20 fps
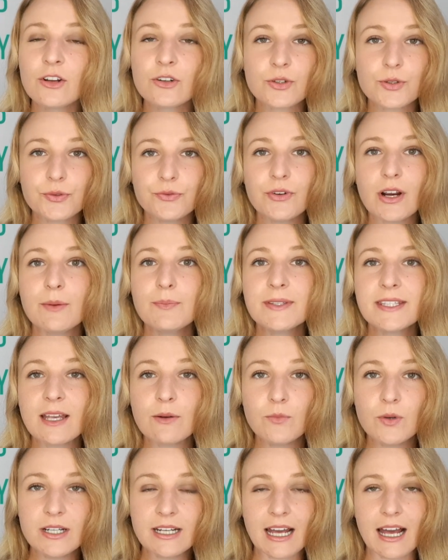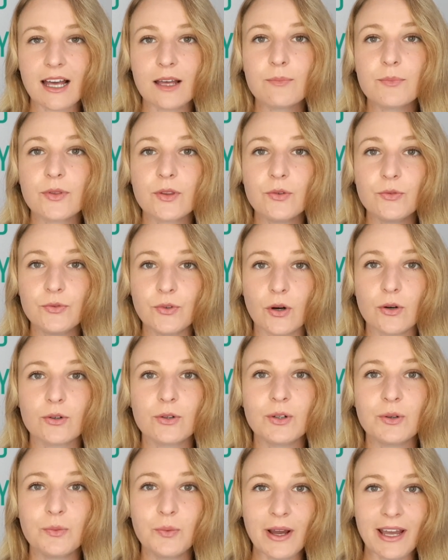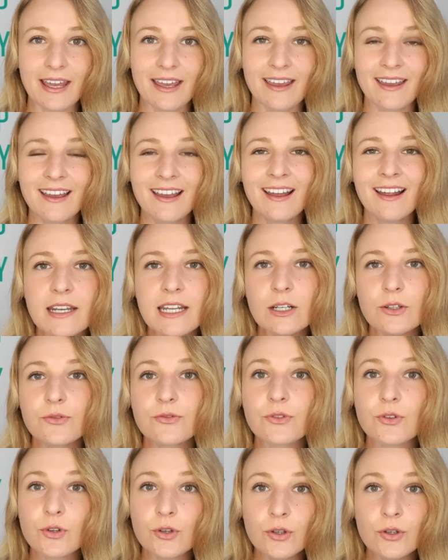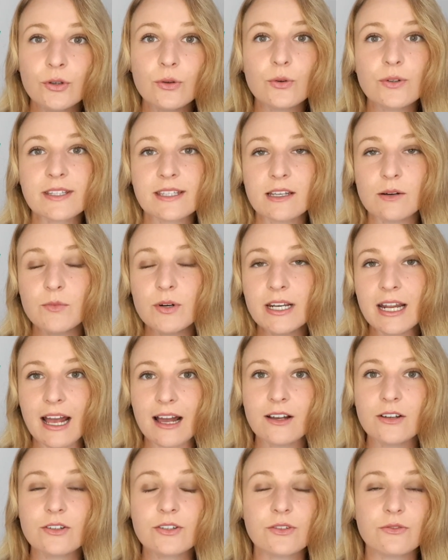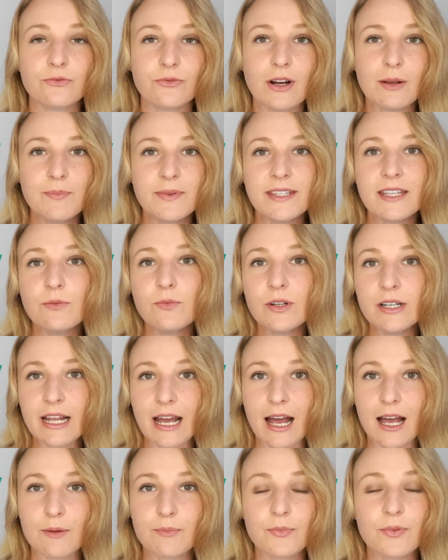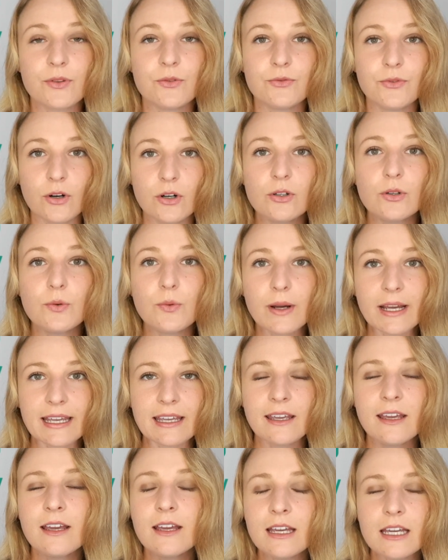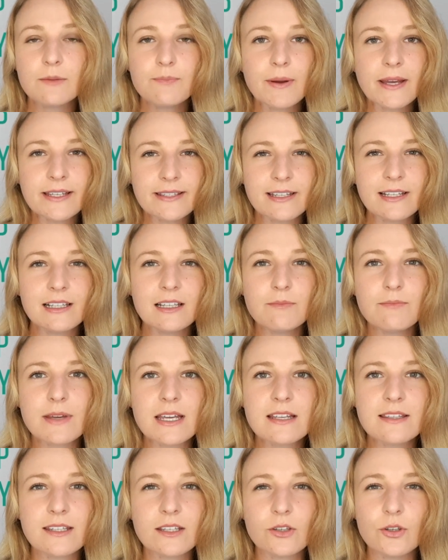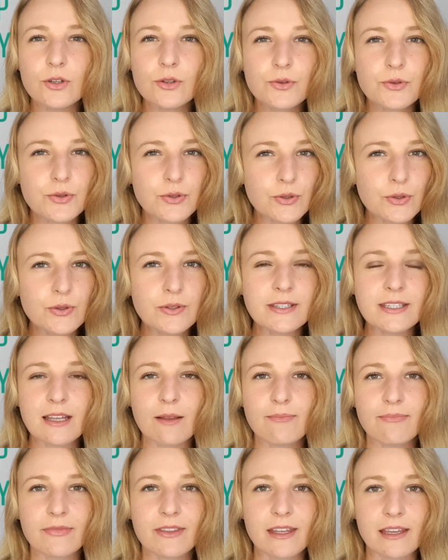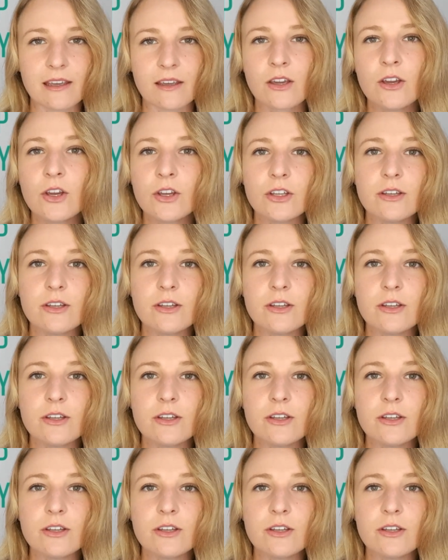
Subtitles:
To rub someone up the wrong way. Now, if you or someone else rub someone up the wrong way, it basically means that you do something.